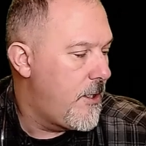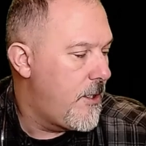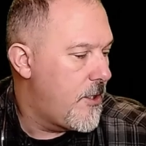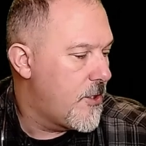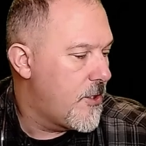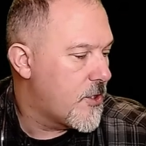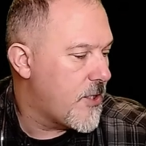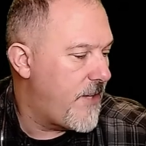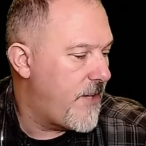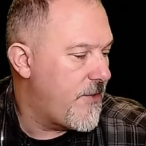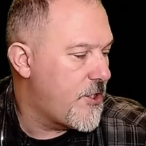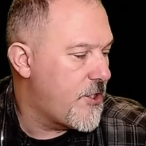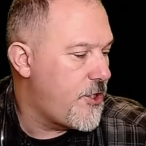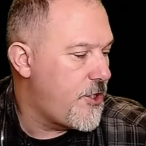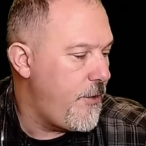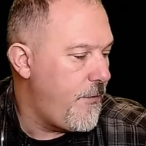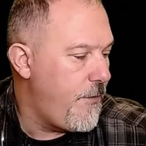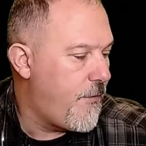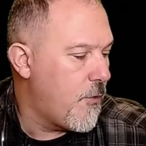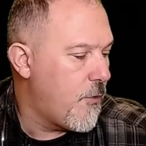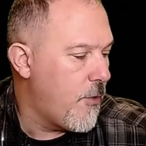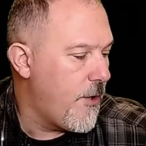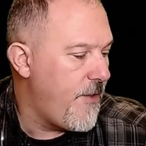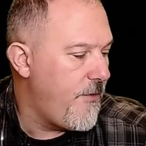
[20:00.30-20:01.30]
So I have a two
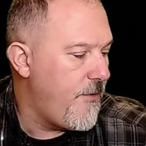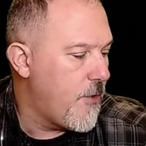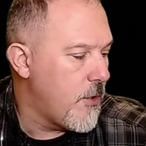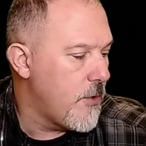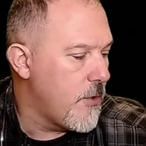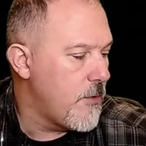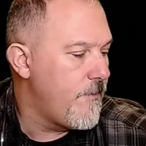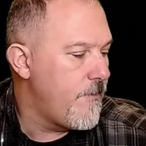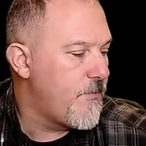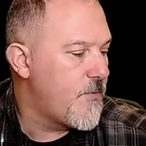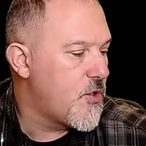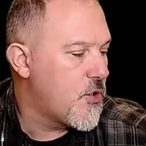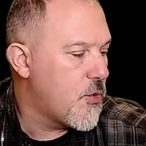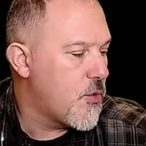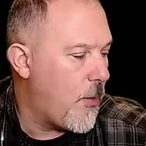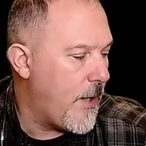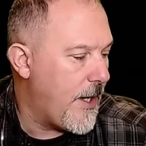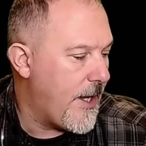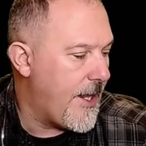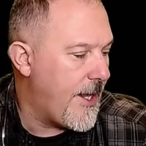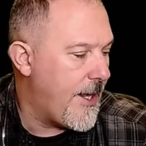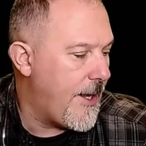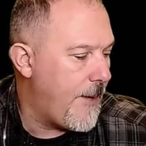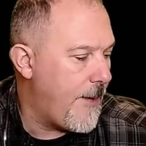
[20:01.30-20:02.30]
forty volt,
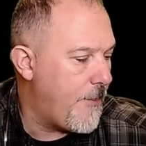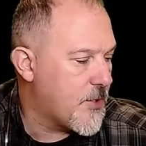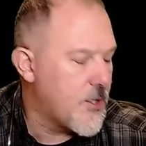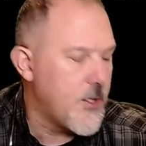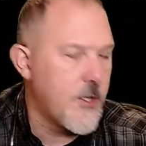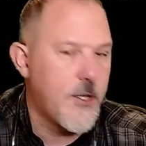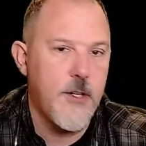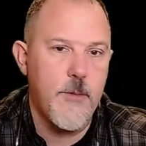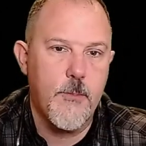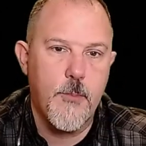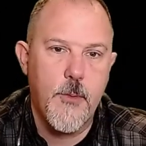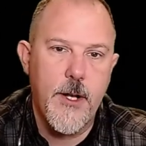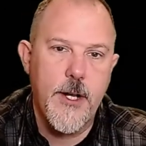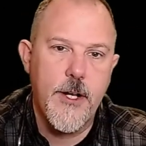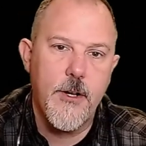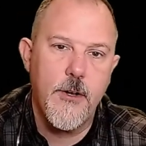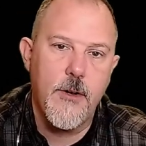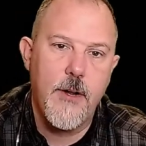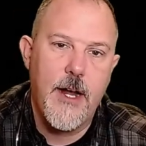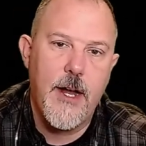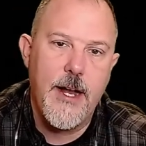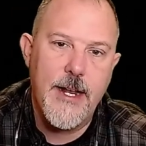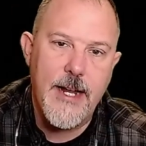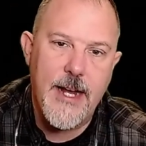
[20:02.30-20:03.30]
twenty amp circuit
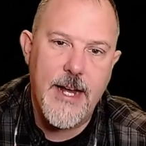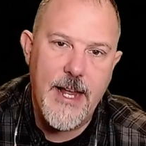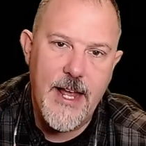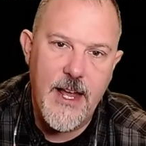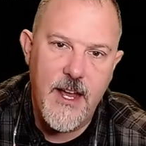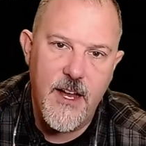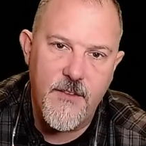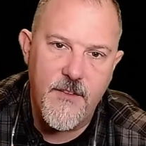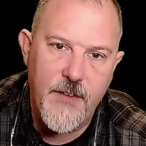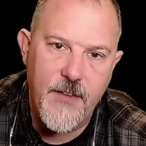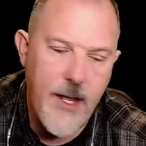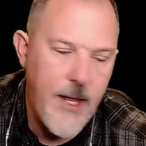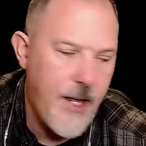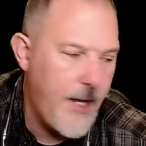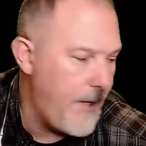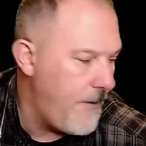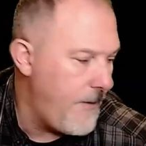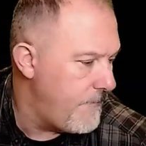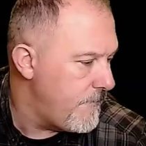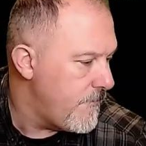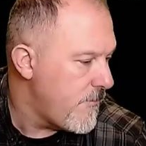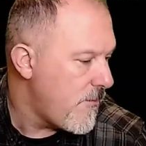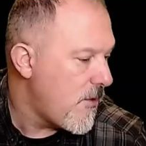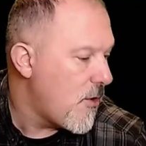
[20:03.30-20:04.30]
breaker, and I have a
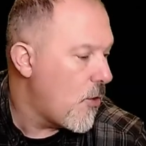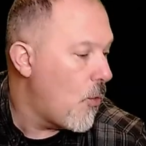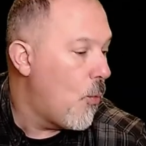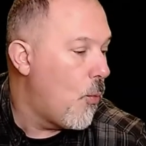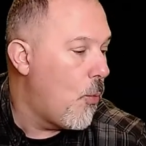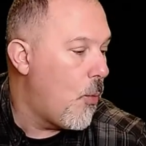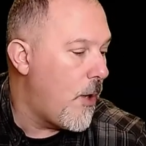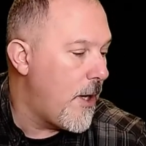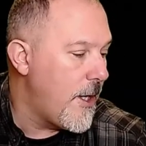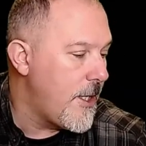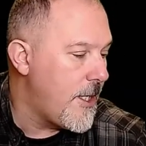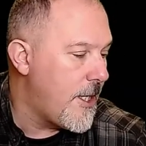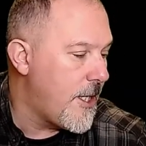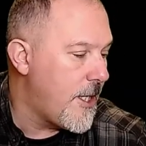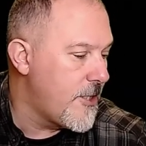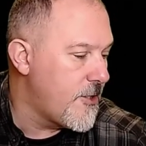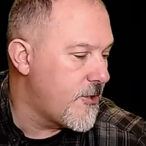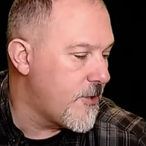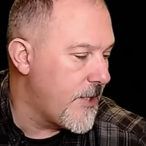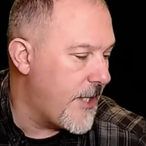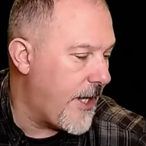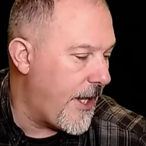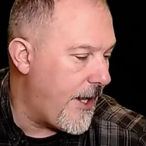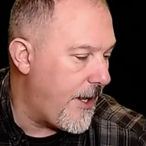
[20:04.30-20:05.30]
one
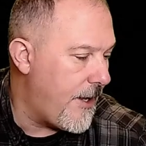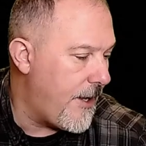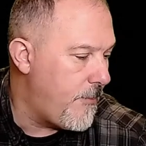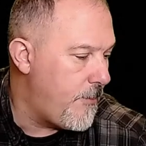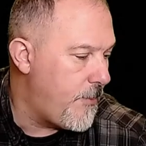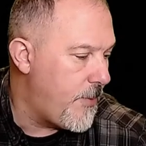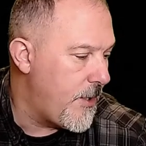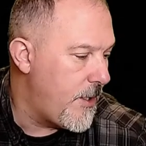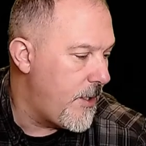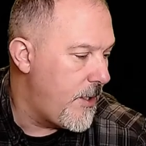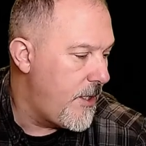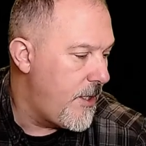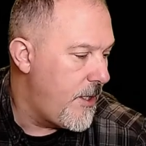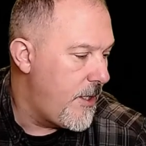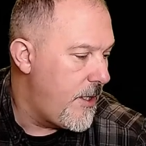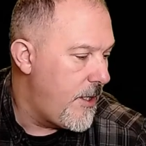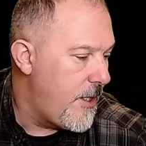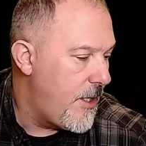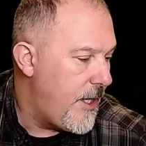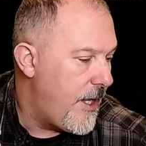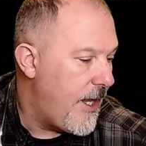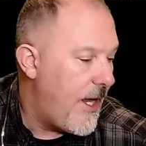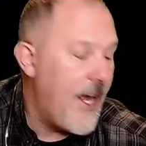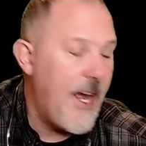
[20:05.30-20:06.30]
hundred amp
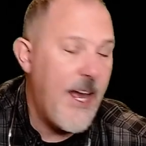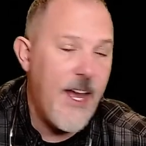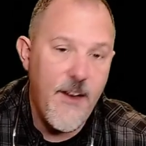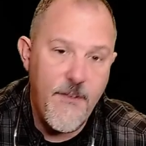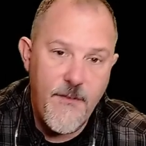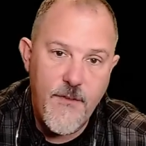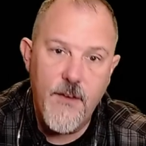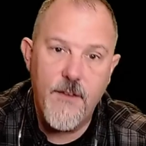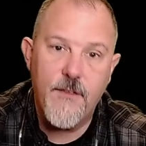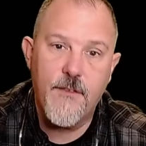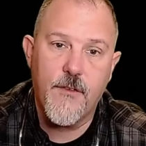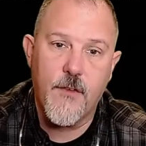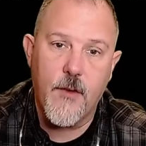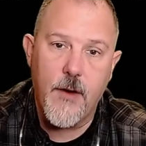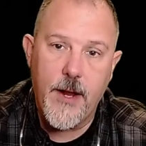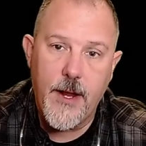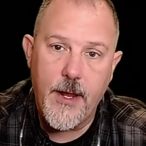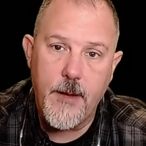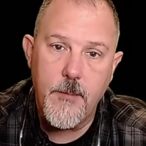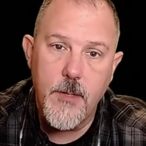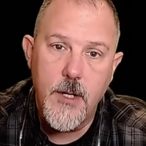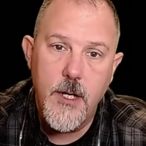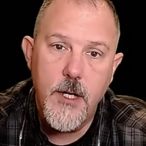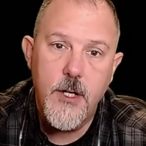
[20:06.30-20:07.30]

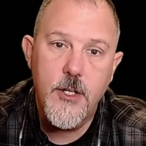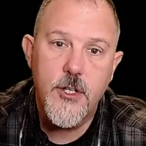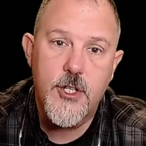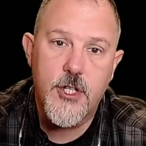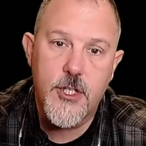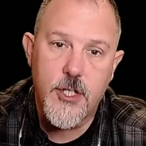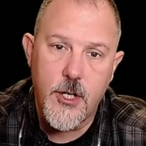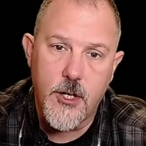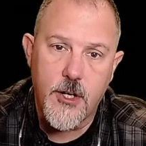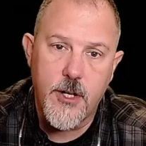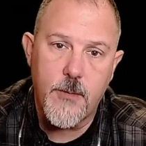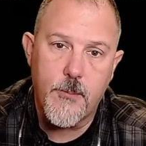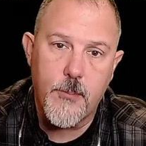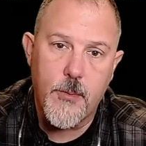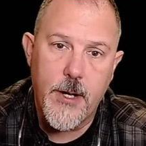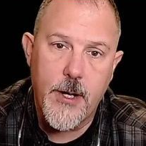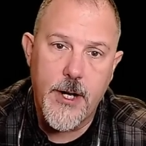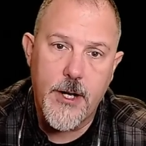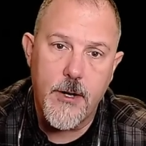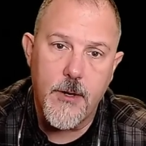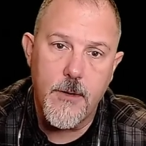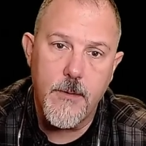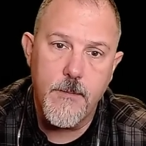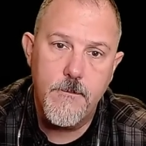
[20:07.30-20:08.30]
F-frame circuit
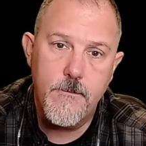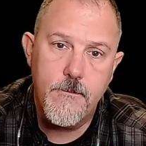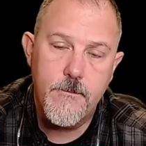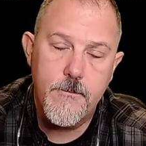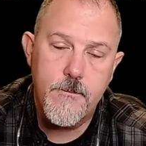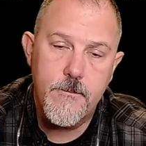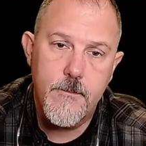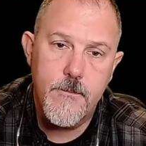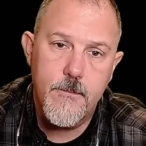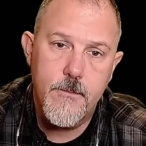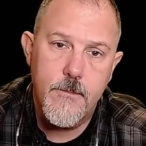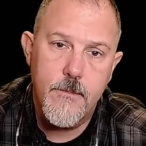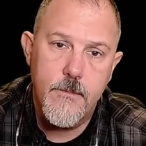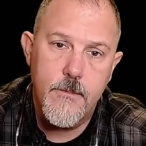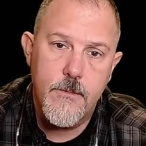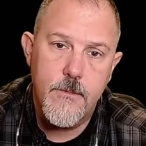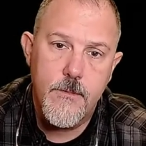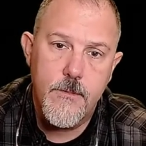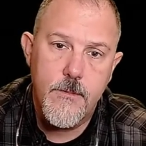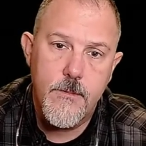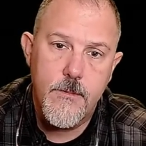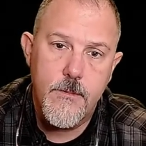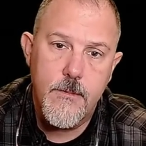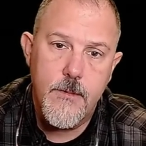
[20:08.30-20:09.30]
breaker.
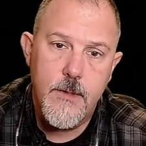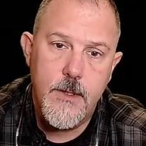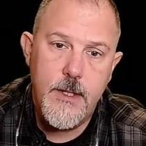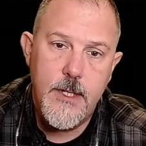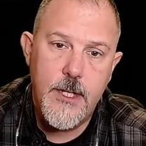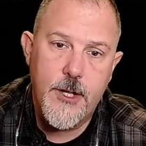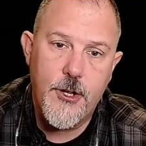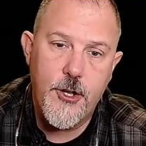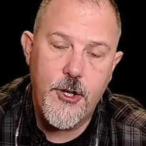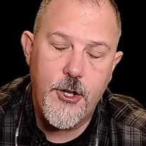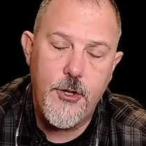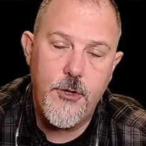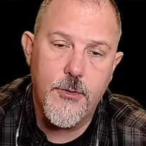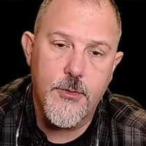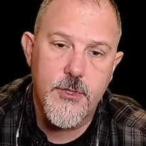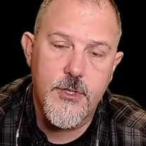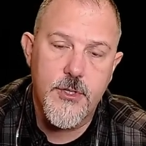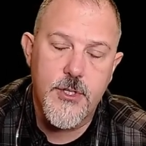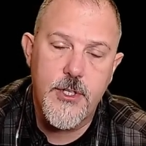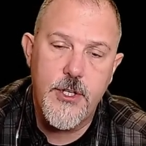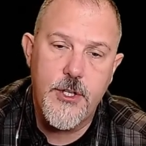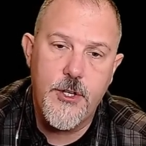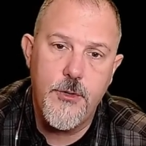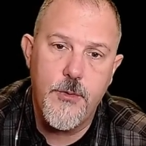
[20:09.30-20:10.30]
Now you
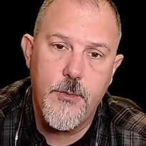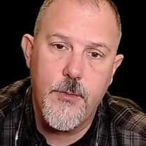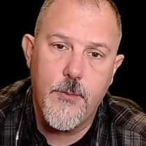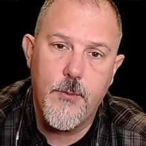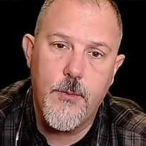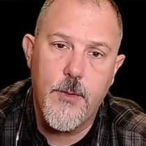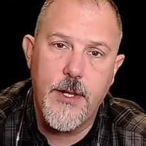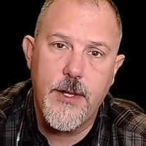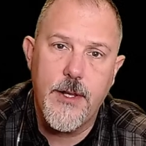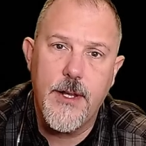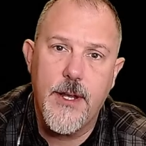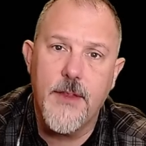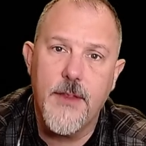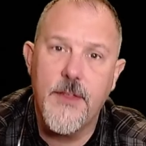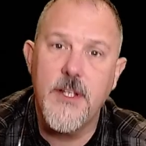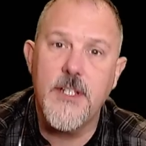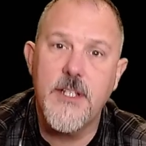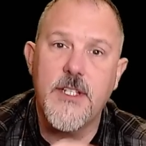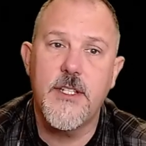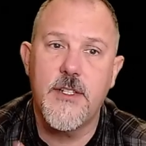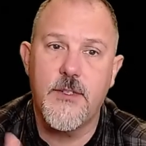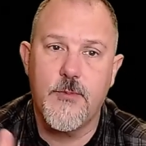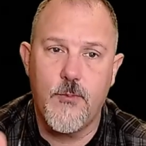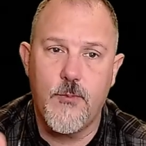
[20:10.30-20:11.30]
also, you now this
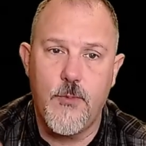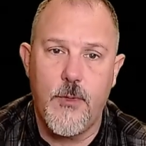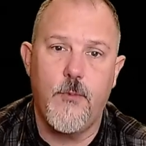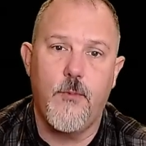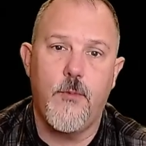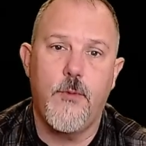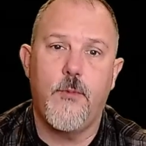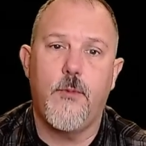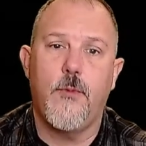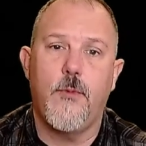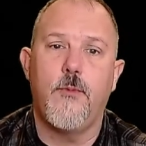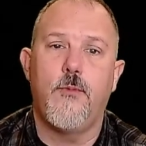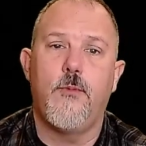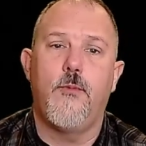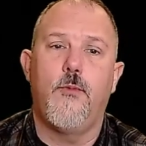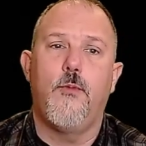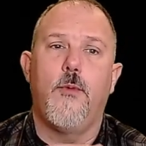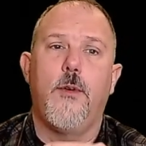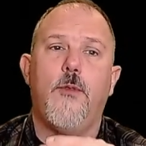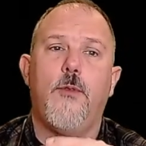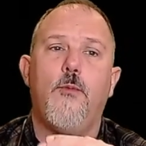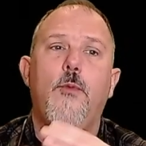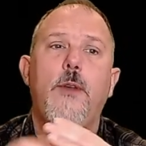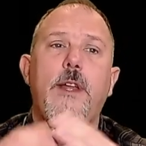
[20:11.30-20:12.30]
is what,
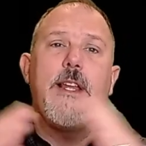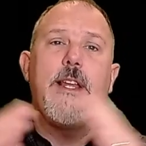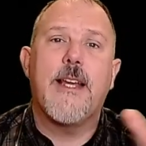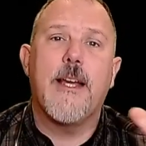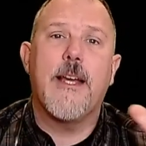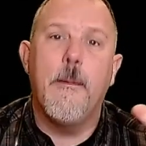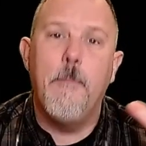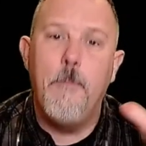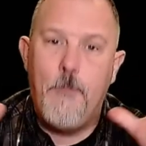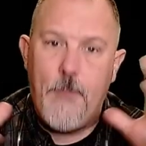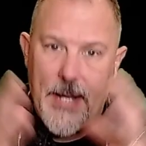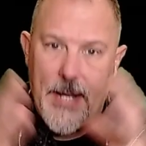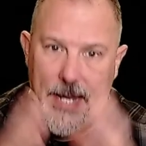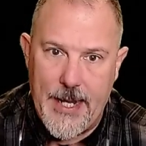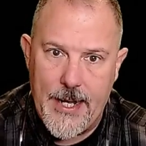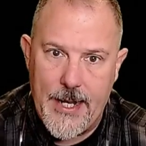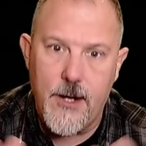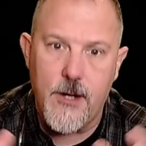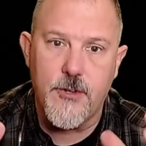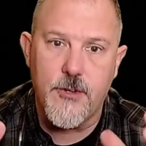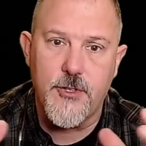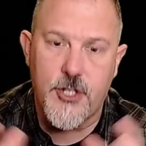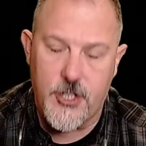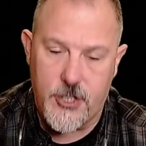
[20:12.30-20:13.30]
when we
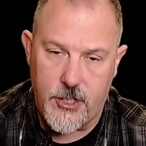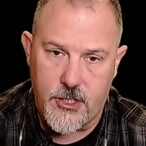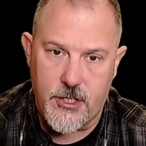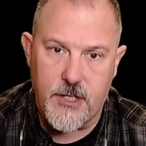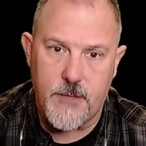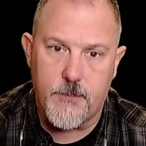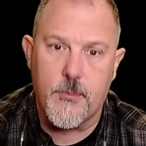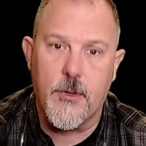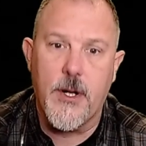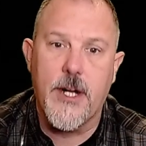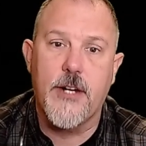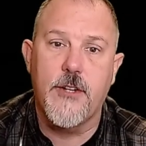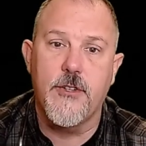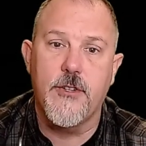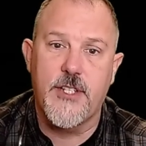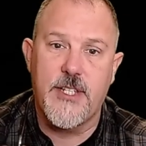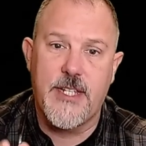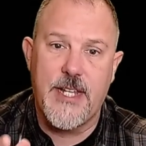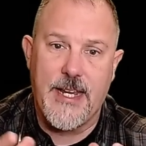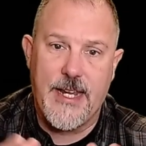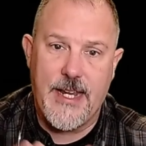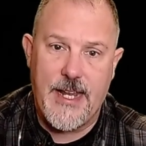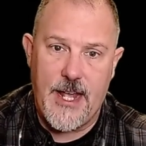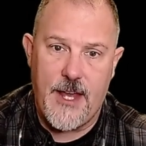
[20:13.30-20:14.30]
compare circuit breakers
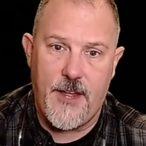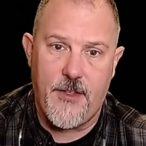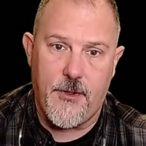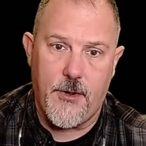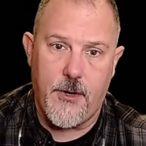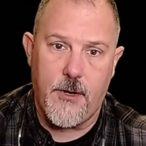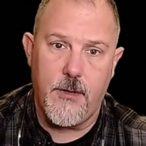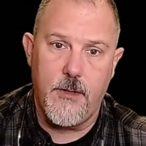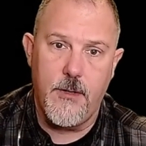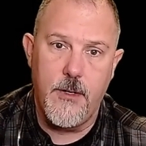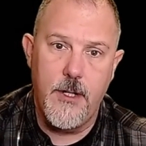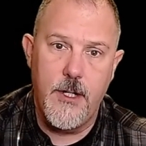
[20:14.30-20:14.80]
together,